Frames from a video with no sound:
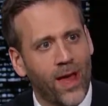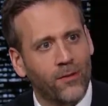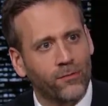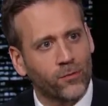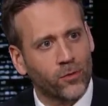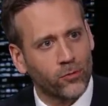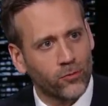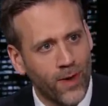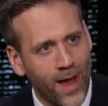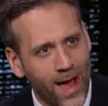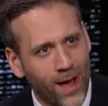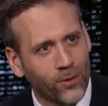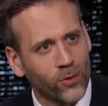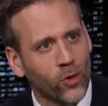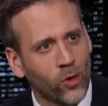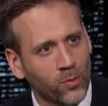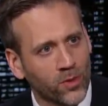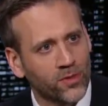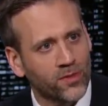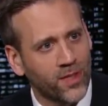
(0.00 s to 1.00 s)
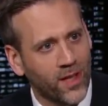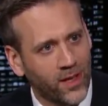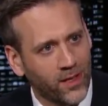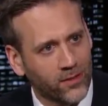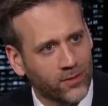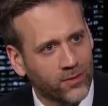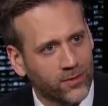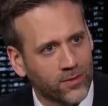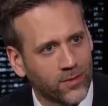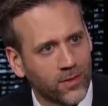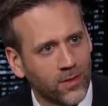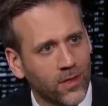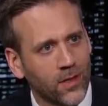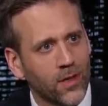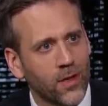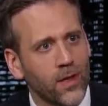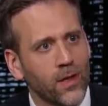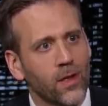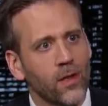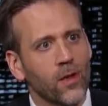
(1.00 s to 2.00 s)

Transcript: after round, no mistakes. Right.